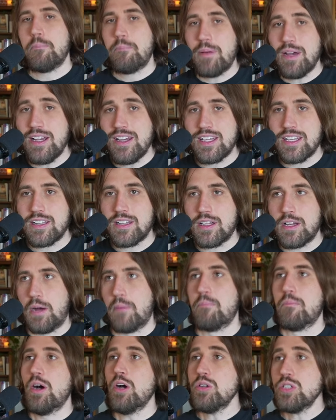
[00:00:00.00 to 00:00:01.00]
But
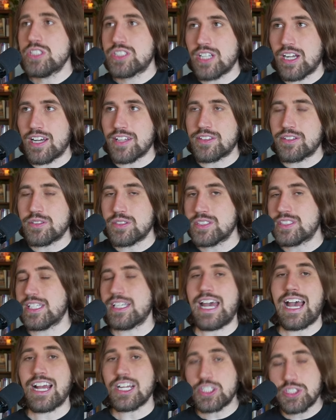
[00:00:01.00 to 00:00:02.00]
most authors
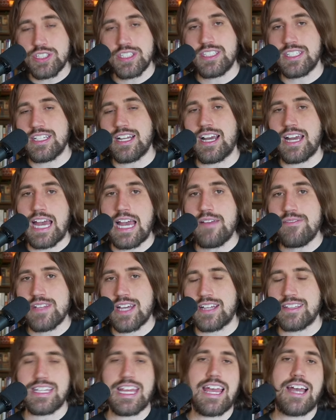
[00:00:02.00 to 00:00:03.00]
actually did not have
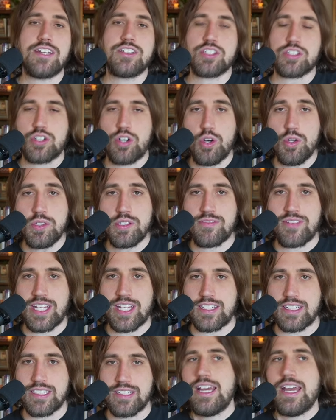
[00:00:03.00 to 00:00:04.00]
that. They had to
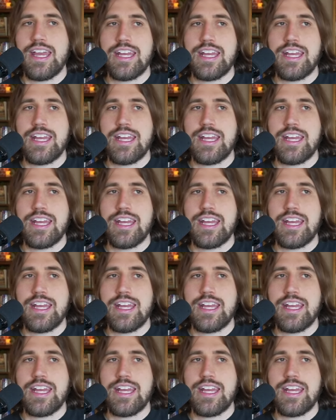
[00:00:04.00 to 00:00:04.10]
cultivate it.